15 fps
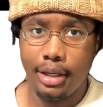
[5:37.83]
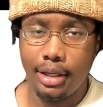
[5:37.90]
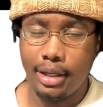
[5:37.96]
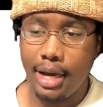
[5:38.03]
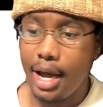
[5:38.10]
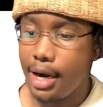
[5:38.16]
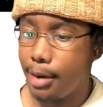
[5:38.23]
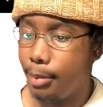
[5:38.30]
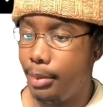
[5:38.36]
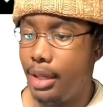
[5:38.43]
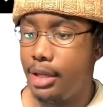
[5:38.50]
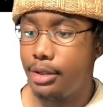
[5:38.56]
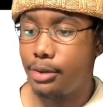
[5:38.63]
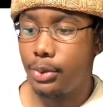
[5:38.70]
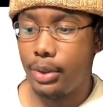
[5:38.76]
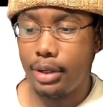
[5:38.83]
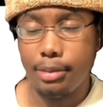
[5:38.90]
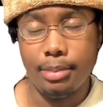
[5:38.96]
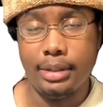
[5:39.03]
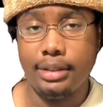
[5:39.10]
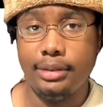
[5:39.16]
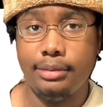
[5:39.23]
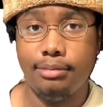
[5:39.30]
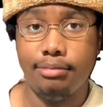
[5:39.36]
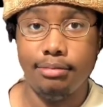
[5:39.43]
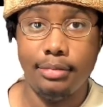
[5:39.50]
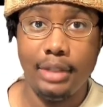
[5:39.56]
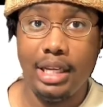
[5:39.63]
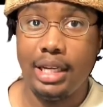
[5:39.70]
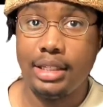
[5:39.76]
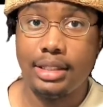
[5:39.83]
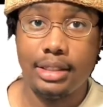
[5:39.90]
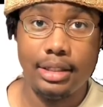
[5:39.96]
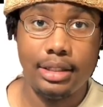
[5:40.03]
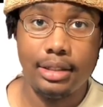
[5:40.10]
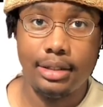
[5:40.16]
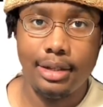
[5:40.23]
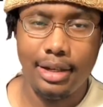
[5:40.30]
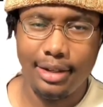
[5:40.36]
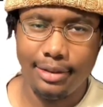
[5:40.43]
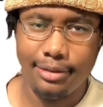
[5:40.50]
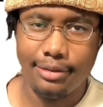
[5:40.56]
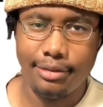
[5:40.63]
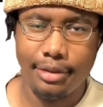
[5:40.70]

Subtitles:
It kind of blends well, but that's an F.